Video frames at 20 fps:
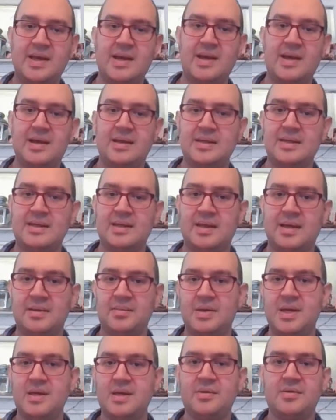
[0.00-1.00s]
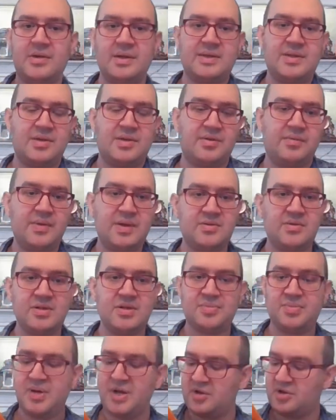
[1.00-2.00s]
and increasing your
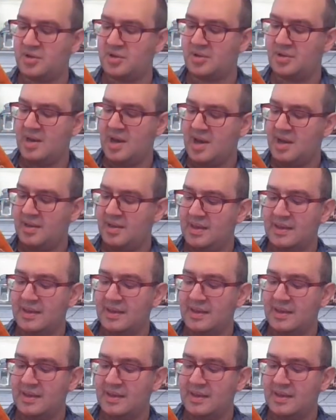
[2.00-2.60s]
resource production.